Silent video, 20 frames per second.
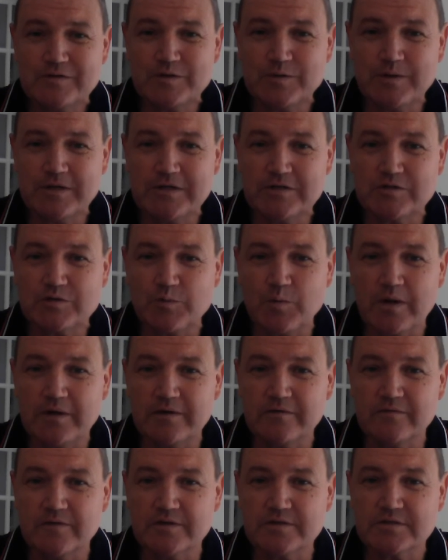to each
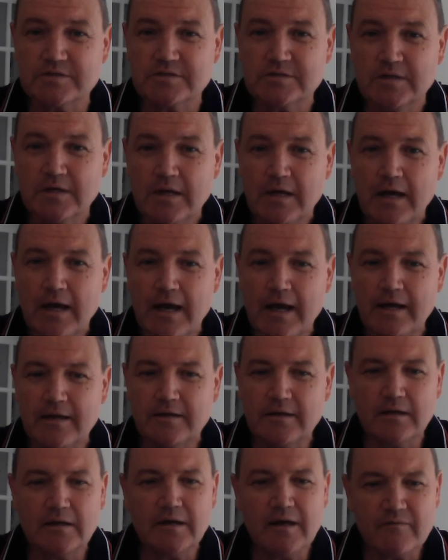one of us.
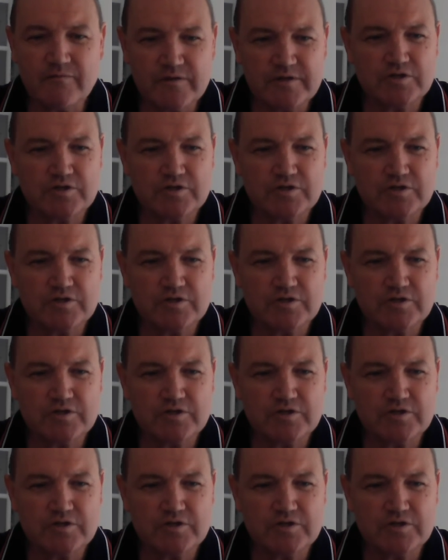And I love